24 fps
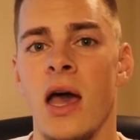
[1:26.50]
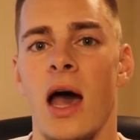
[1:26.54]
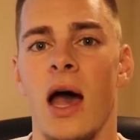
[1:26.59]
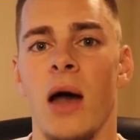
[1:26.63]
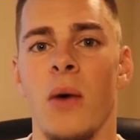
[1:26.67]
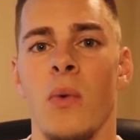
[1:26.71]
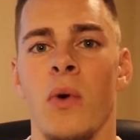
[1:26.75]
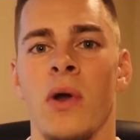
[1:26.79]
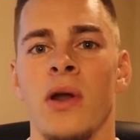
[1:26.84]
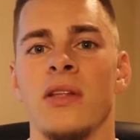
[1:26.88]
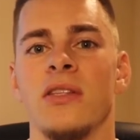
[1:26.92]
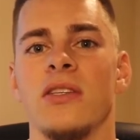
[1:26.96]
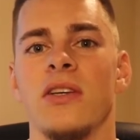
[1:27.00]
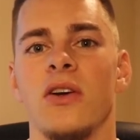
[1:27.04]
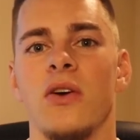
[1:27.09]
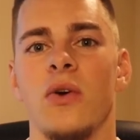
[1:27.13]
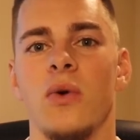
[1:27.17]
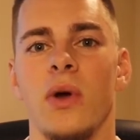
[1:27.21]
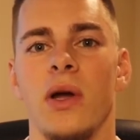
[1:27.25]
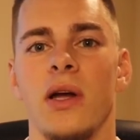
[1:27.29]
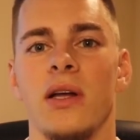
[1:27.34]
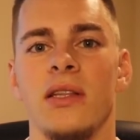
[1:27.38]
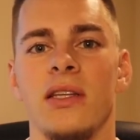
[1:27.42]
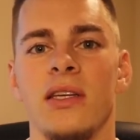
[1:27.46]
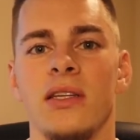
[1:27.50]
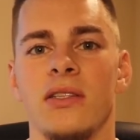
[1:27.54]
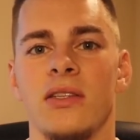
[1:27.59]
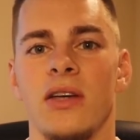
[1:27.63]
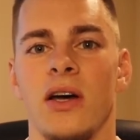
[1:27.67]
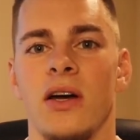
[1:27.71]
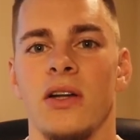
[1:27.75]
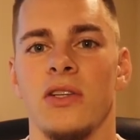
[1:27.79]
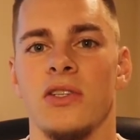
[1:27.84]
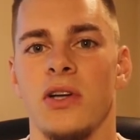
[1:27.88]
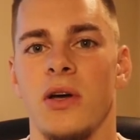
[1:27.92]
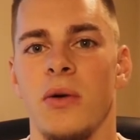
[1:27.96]
I wanted to quickly
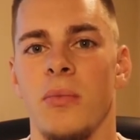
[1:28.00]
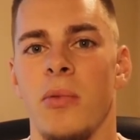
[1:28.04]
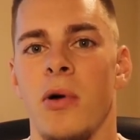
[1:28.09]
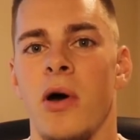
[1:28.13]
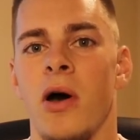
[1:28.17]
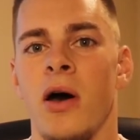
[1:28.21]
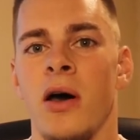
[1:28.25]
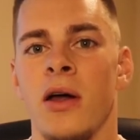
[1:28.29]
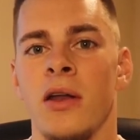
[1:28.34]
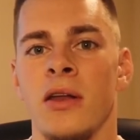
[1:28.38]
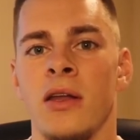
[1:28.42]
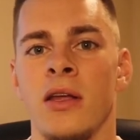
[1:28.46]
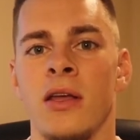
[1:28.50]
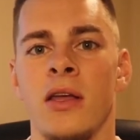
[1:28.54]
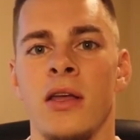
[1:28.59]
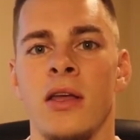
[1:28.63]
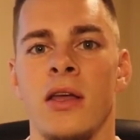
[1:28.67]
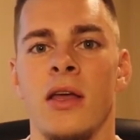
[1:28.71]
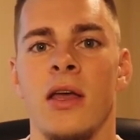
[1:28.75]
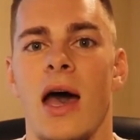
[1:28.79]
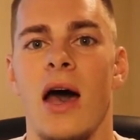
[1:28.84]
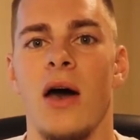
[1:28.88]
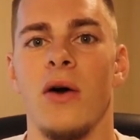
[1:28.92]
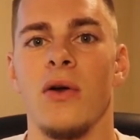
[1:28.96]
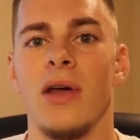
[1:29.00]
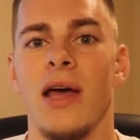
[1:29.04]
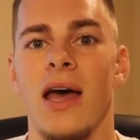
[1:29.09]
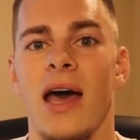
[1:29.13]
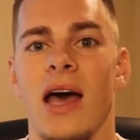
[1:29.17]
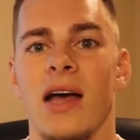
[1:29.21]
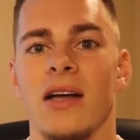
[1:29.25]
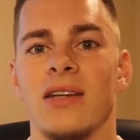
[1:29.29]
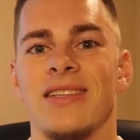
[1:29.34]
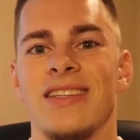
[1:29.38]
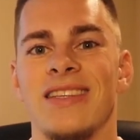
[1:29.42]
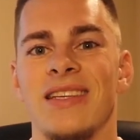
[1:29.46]
touch upon how to
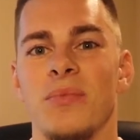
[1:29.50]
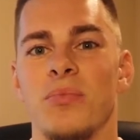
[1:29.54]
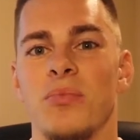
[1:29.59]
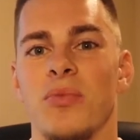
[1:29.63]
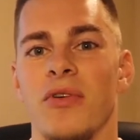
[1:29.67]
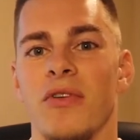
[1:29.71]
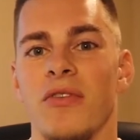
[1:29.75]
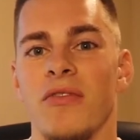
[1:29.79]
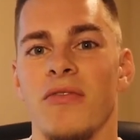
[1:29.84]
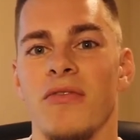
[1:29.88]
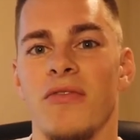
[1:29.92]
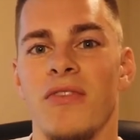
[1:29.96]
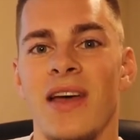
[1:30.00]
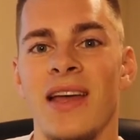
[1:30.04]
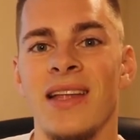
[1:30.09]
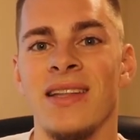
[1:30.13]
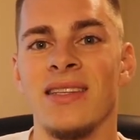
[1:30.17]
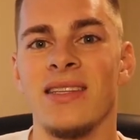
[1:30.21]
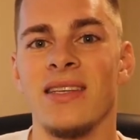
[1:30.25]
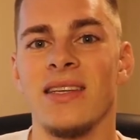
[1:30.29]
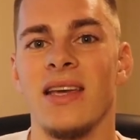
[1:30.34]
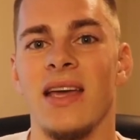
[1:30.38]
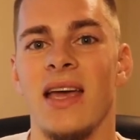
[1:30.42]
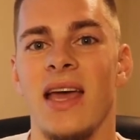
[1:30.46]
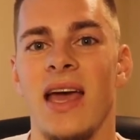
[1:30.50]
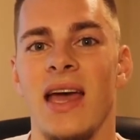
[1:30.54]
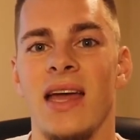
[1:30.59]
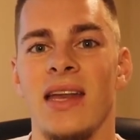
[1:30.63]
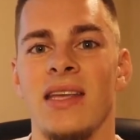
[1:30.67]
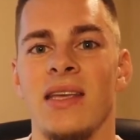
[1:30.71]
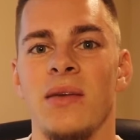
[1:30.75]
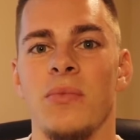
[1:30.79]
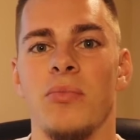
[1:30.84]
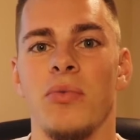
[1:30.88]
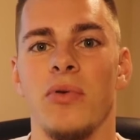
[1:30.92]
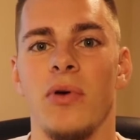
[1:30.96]
actually prevent
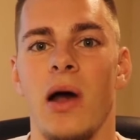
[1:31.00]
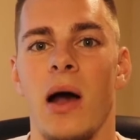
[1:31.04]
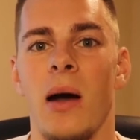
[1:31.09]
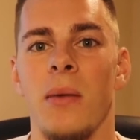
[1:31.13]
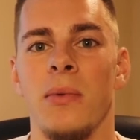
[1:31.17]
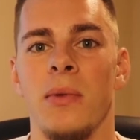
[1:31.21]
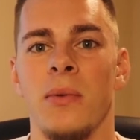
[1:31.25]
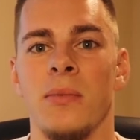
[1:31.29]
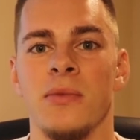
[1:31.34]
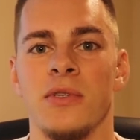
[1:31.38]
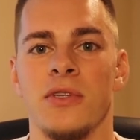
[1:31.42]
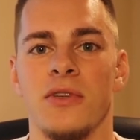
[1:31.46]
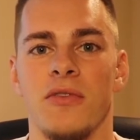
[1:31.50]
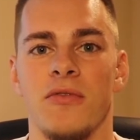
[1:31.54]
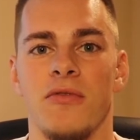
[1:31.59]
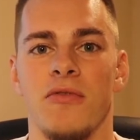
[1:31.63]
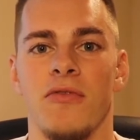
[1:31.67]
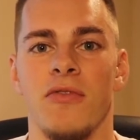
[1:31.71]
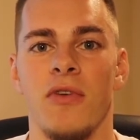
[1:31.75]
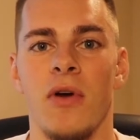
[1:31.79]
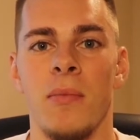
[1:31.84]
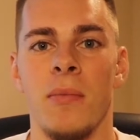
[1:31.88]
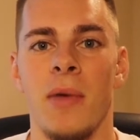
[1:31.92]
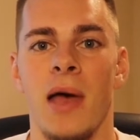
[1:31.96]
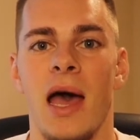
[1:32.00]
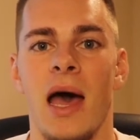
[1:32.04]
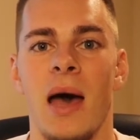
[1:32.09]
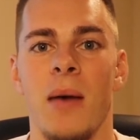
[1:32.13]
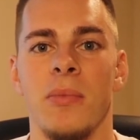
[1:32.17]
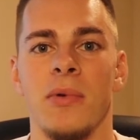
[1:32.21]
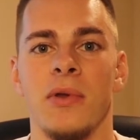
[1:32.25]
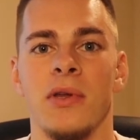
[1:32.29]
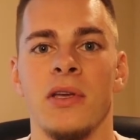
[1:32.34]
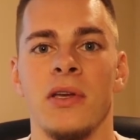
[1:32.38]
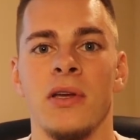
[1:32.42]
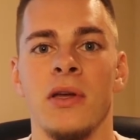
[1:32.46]
any problems from
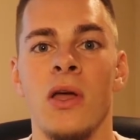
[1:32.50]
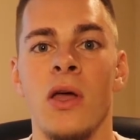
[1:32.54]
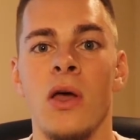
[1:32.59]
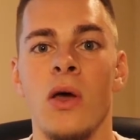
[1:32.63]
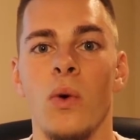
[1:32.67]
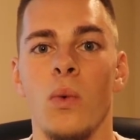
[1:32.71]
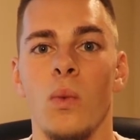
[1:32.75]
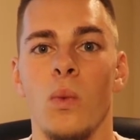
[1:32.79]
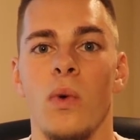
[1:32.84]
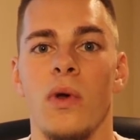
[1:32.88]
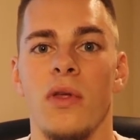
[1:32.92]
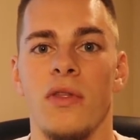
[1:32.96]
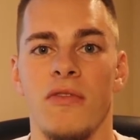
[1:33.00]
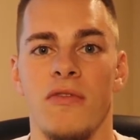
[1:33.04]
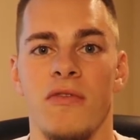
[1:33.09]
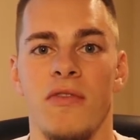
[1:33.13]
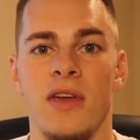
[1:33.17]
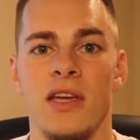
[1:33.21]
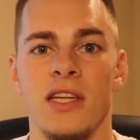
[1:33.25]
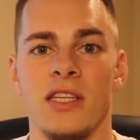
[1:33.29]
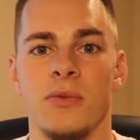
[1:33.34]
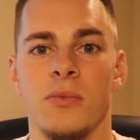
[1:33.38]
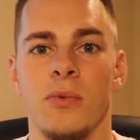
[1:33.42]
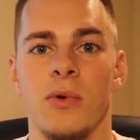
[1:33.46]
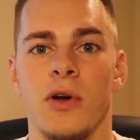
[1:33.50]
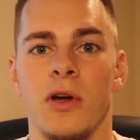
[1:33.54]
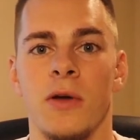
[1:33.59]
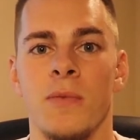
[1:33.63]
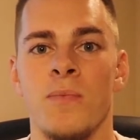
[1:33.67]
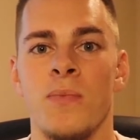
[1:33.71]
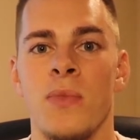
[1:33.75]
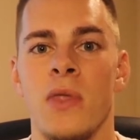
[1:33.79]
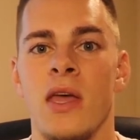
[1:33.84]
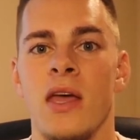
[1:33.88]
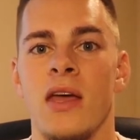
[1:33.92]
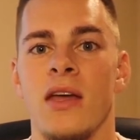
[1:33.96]
happening with Facebook.
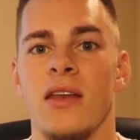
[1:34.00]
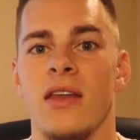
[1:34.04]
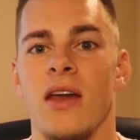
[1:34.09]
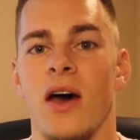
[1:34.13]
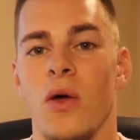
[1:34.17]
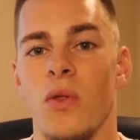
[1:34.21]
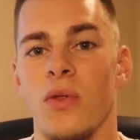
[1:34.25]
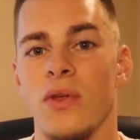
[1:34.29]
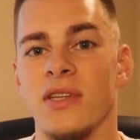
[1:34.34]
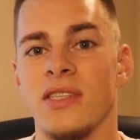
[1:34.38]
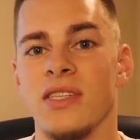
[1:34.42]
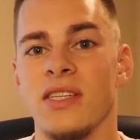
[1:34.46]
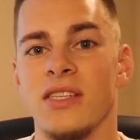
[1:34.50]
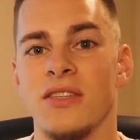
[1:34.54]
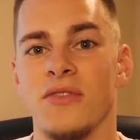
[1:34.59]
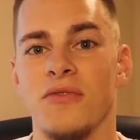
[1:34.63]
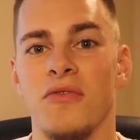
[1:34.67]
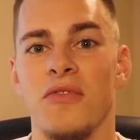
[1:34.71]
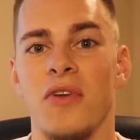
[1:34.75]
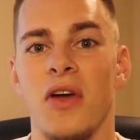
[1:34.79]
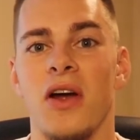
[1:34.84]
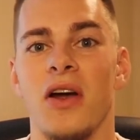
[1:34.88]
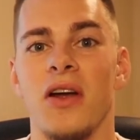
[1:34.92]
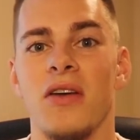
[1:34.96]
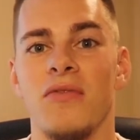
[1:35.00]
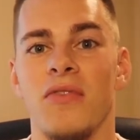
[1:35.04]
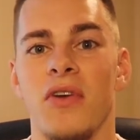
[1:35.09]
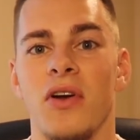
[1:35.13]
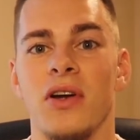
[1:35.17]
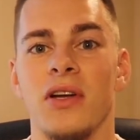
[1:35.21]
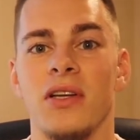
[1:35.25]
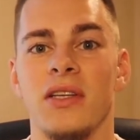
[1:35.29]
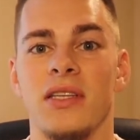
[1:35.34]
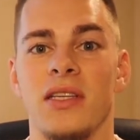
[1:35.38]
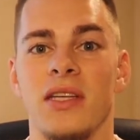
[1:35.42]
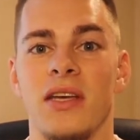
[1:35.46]
Now, this is very,
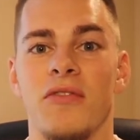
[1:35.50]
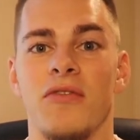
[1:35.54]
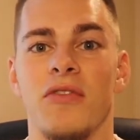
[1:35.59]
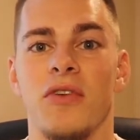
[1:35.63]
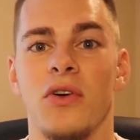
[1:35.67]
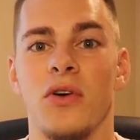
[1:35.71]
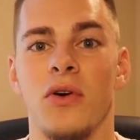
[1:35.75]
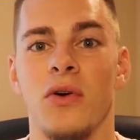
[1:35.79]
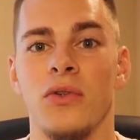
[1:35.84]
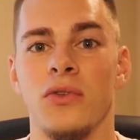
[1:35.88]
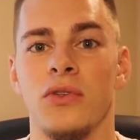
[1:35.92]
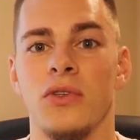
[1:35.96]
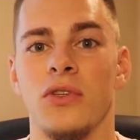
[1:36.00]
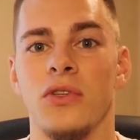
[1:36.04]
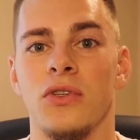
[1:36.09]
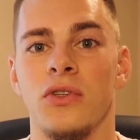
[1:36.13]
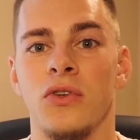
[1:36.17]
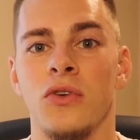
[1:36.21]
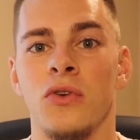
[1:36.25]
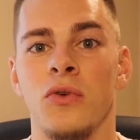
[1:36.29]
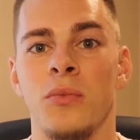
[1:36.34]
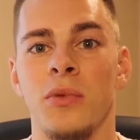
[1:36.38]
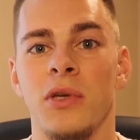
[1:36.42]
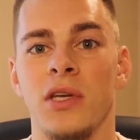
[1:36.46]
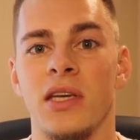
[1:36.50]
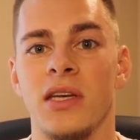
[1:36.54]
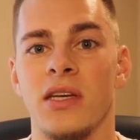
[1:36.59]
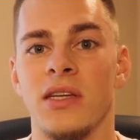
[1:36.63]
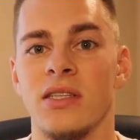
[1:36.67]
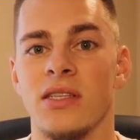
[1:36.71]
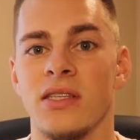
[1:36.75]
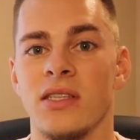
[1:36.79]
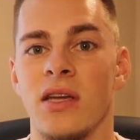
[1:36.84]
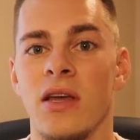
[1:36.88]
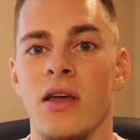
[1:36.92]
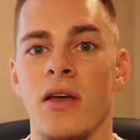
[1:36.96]
very difficult to do
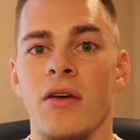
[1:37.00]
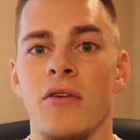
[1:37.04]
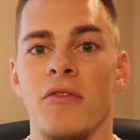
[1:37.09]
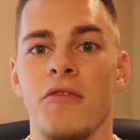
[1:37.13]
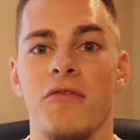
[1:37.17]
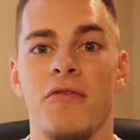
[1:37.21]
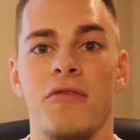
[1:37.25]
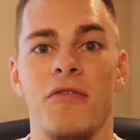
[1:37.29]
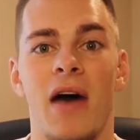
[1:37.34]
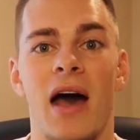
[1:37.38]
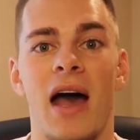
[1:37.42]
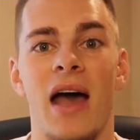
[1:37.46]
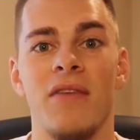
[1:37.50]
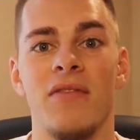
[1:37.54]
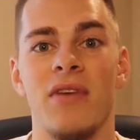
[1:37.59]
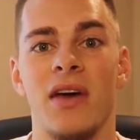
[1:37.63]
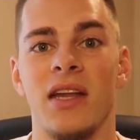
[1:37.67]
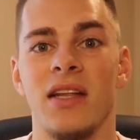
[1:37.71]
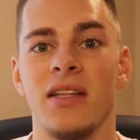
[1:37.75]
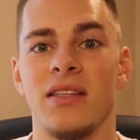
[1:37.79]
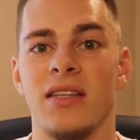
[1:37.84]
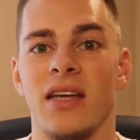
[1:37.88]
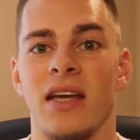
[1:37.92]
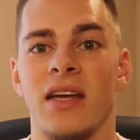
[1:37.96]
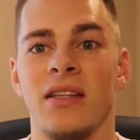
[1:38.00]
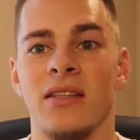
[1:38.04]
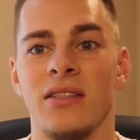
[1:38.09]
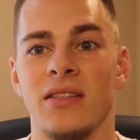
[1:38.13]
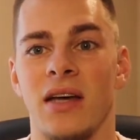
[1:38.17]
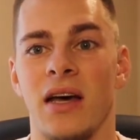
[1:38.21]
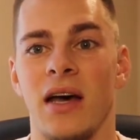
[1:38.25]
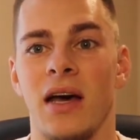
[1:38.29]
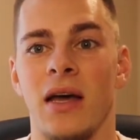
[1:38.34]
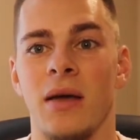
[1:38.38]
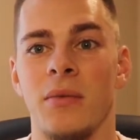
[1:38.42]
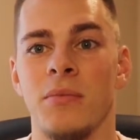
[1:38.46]
because 5 out of 10
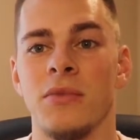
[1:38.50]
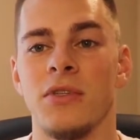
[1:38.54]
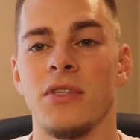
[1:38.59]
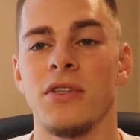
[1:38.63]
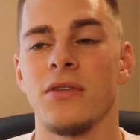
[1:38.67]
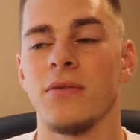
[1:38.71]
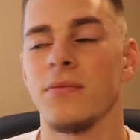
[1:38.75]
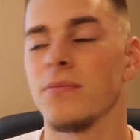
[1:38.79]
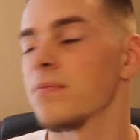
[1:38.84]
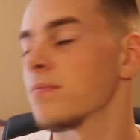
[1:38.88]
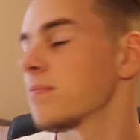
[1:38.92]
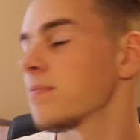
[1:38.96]
times,